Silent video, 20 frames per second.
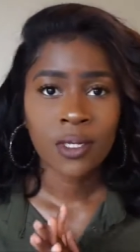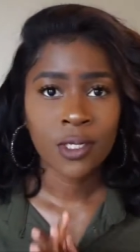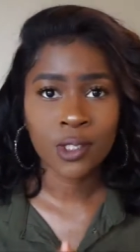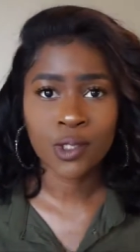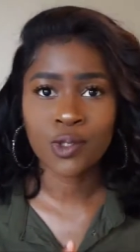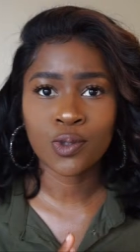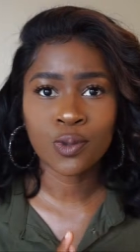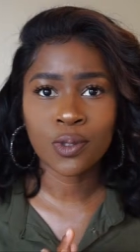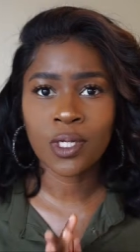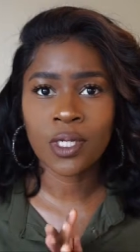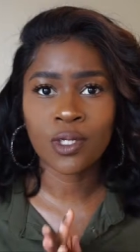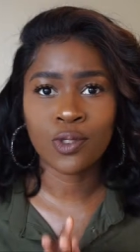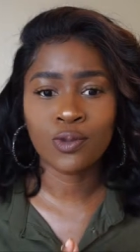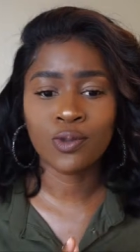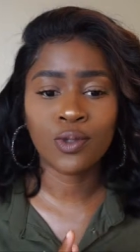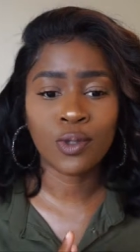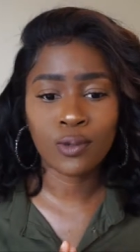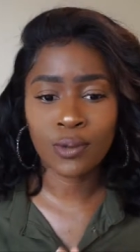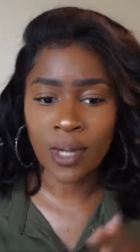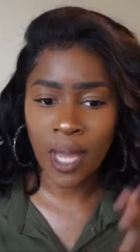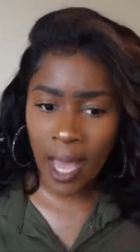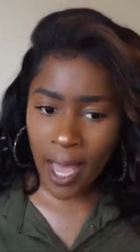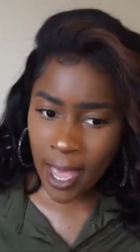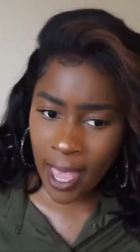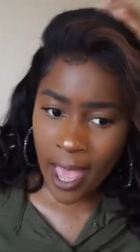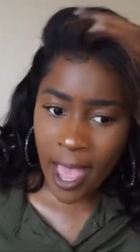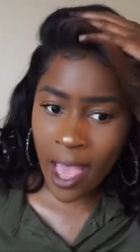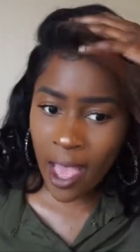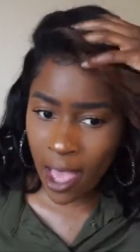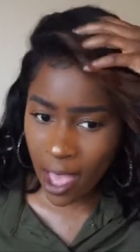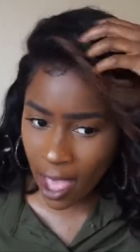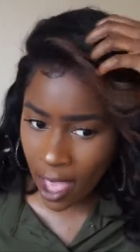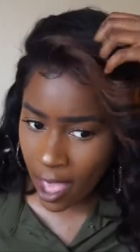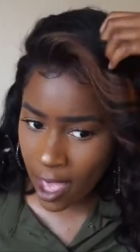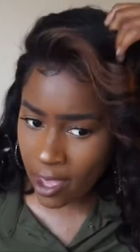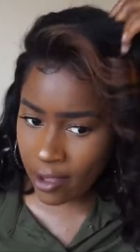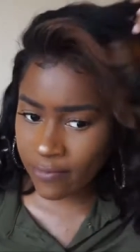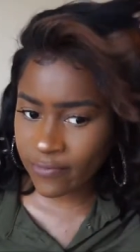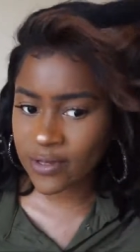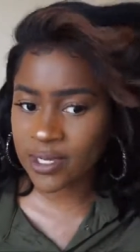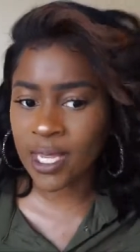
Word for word: This unit, you do not have